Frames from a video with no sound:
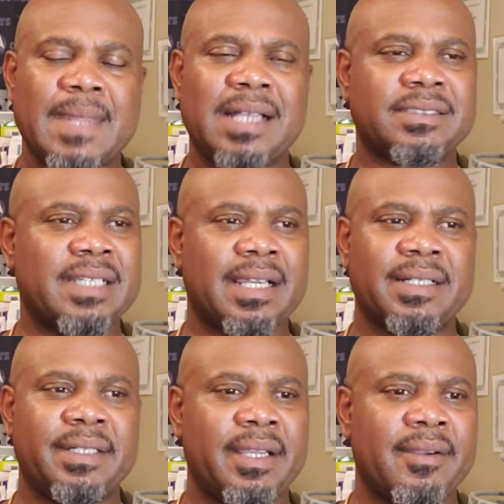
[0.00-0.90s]
Our
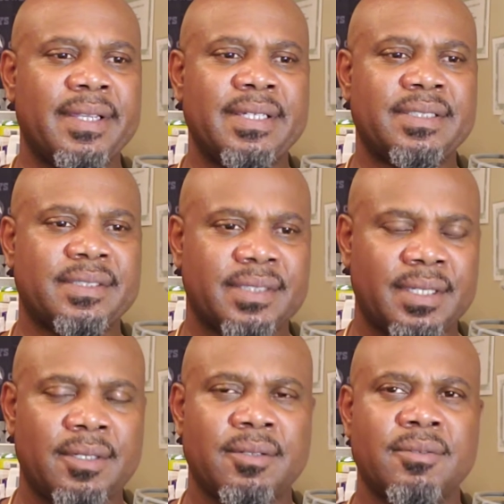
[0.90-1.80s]
secondary is
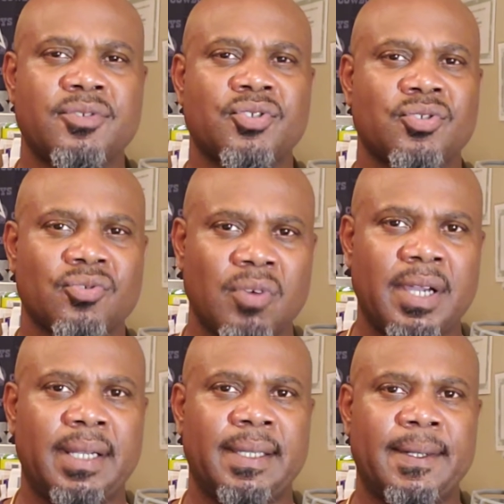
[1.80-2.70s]
still struggling.